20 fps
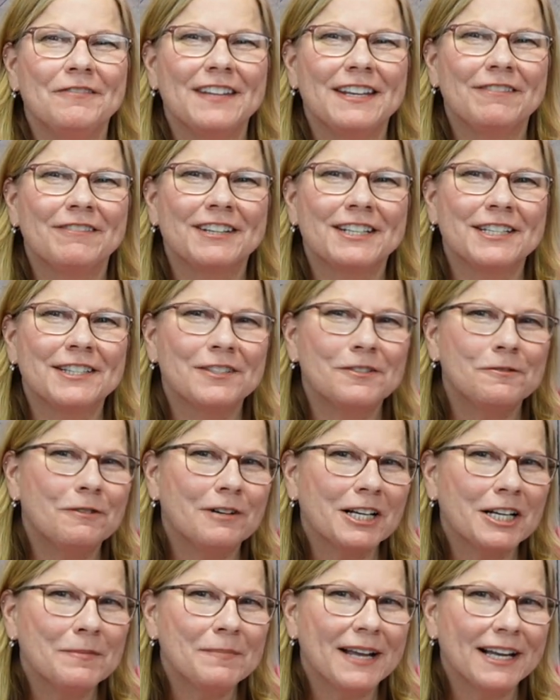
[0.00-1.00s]
favorites
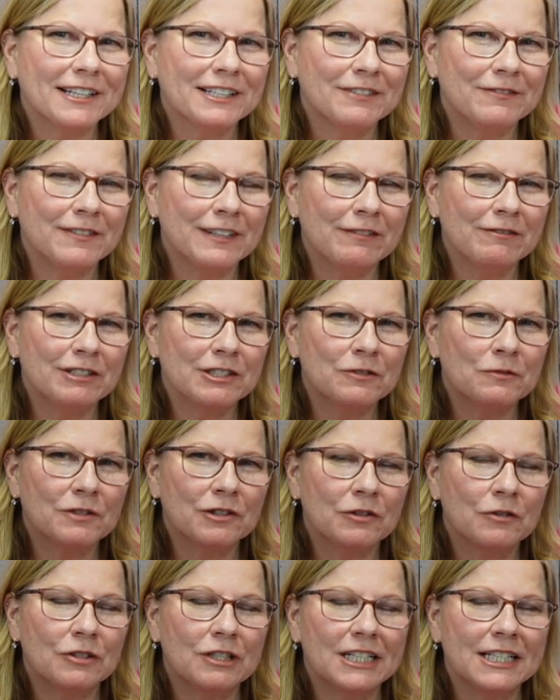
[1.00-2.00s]
welcome back to favorites
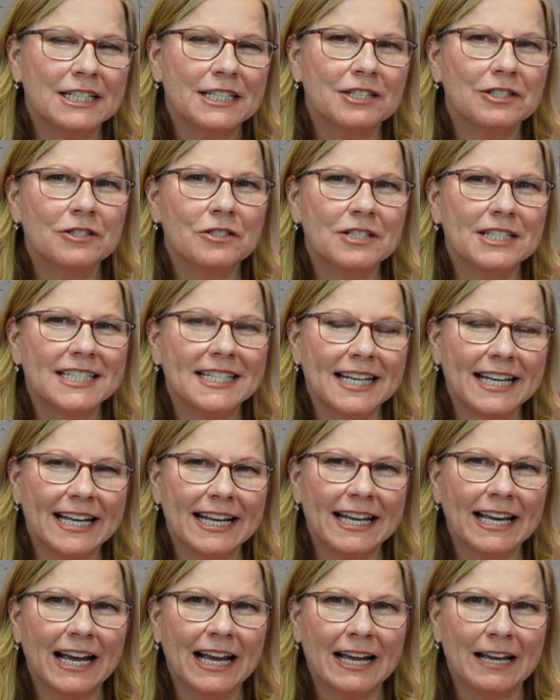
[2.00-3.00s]
with Laura so
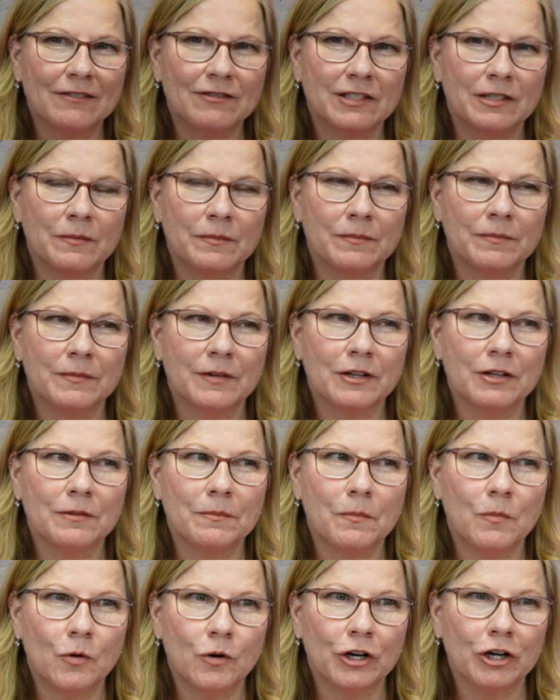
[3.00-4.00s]
today I have some
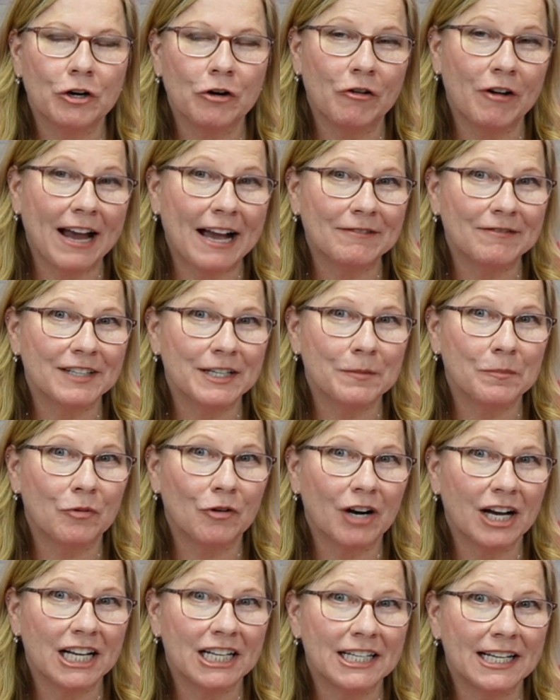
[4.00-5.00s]
more crafting
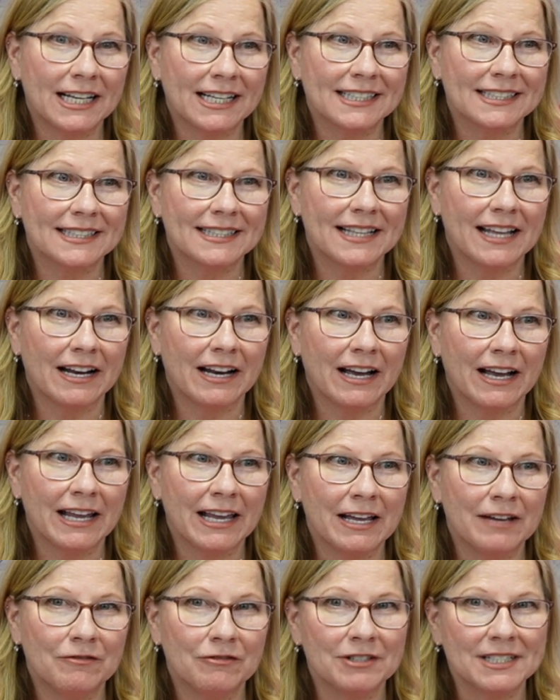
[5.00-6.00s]
products that I
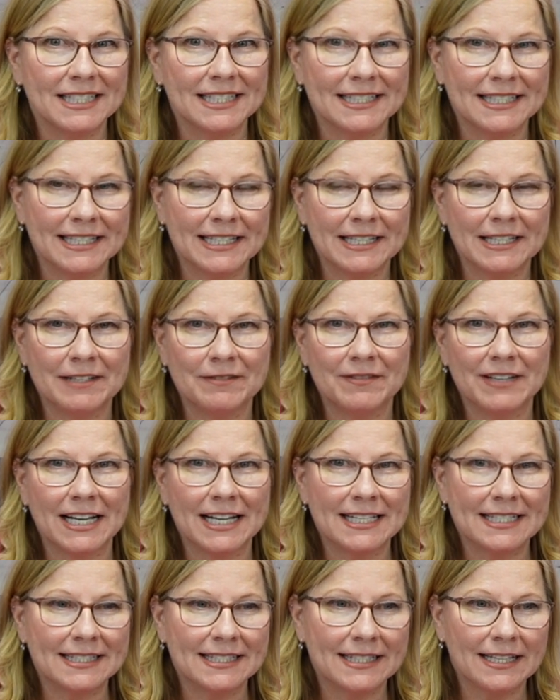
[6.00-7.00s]
have received
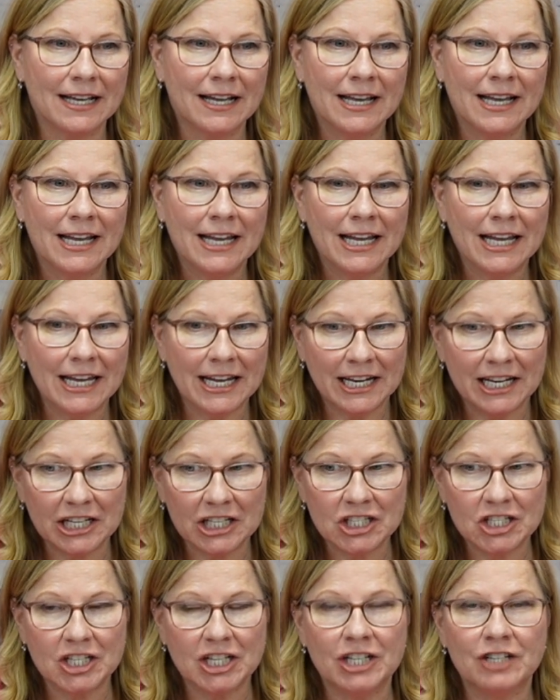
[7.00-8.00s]
as in
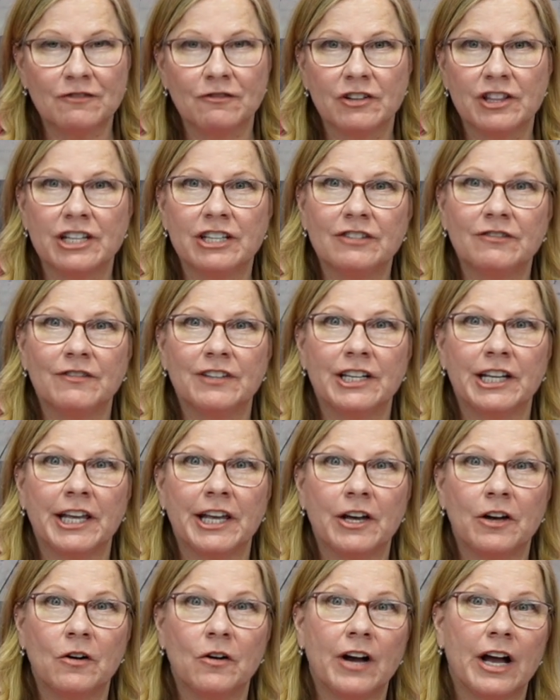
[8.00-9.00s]
exchange for this
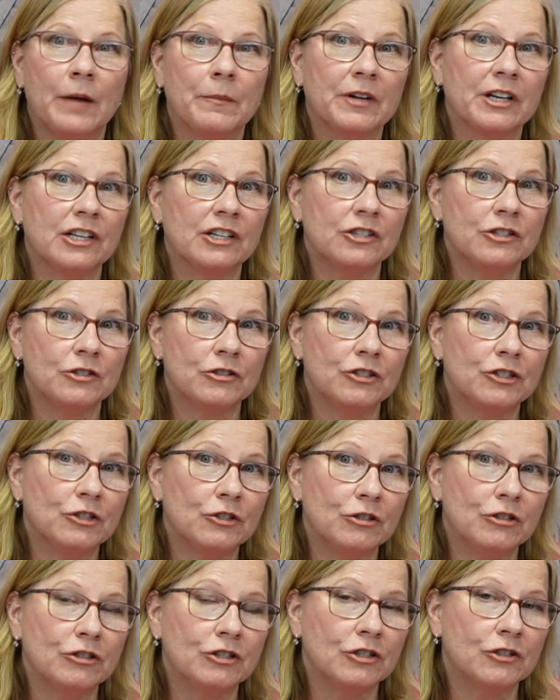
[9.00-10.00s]
video I'm gonna do
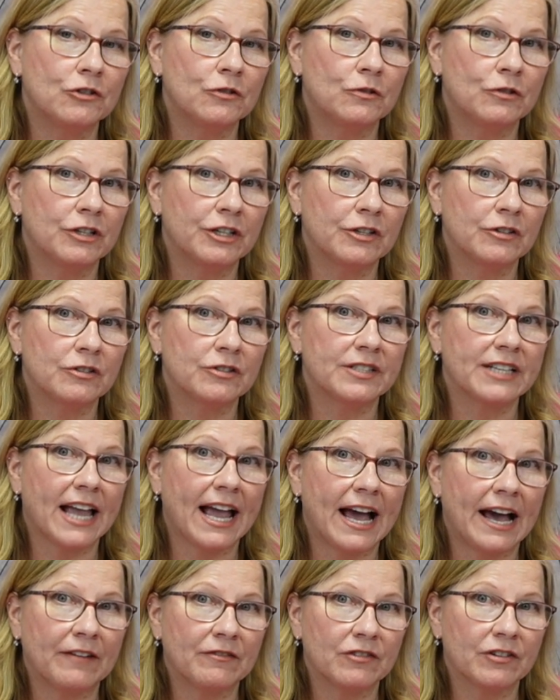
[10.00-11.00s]
two tutorials
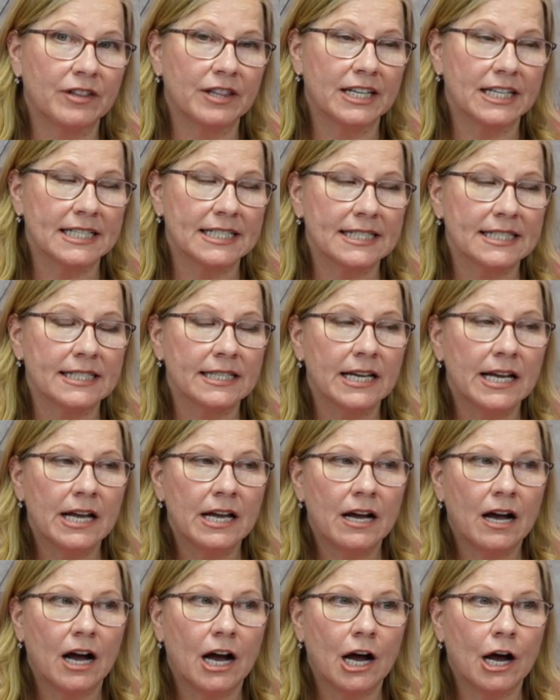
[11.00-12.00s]
after this
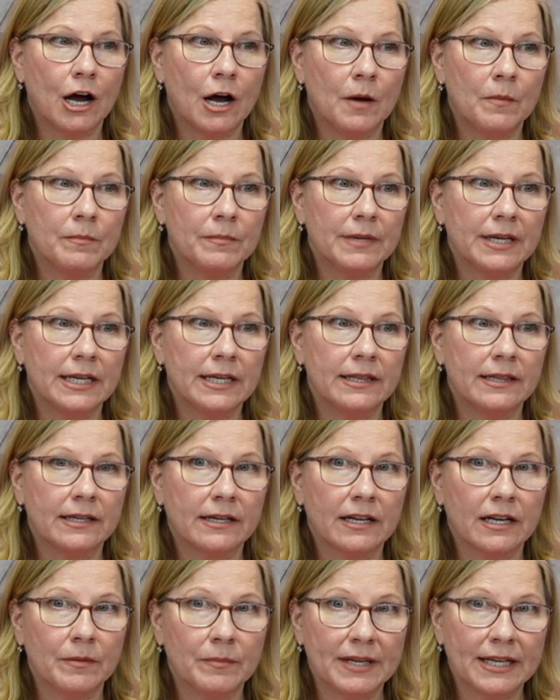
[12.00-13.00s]
um, in the
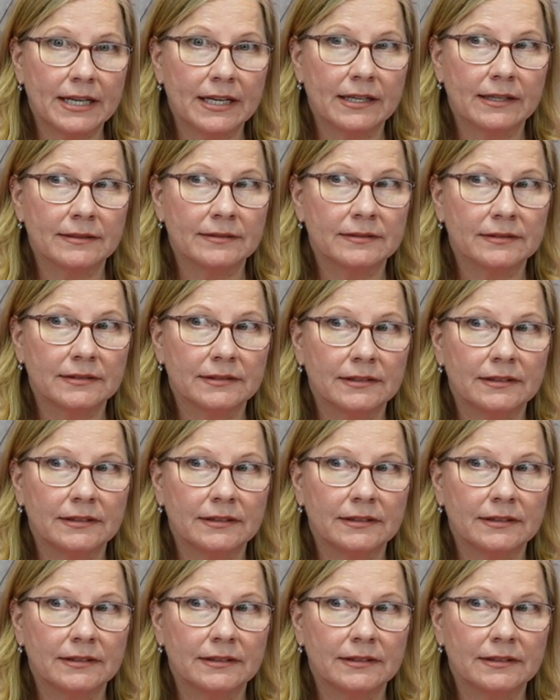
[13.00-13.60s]
coming